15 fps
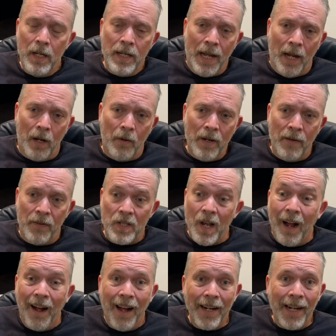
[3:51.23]
Now, if it's
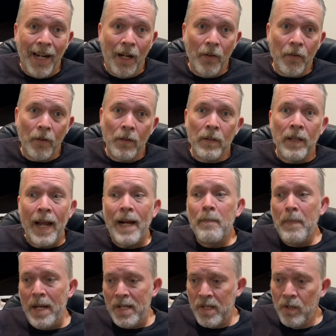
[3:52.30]
hot out, that
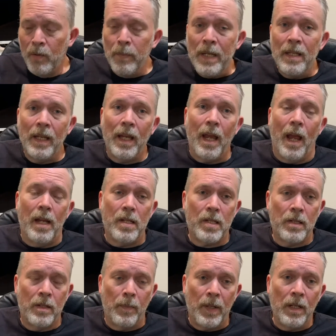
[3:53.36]
may still be the
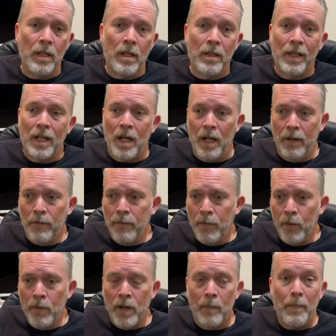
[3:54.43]
case, depending on the kind of
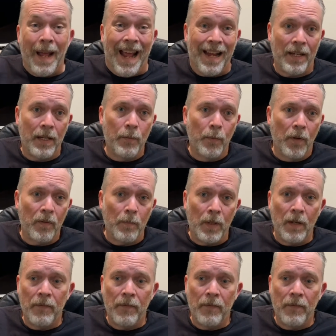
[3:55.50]
food I'm packing with me.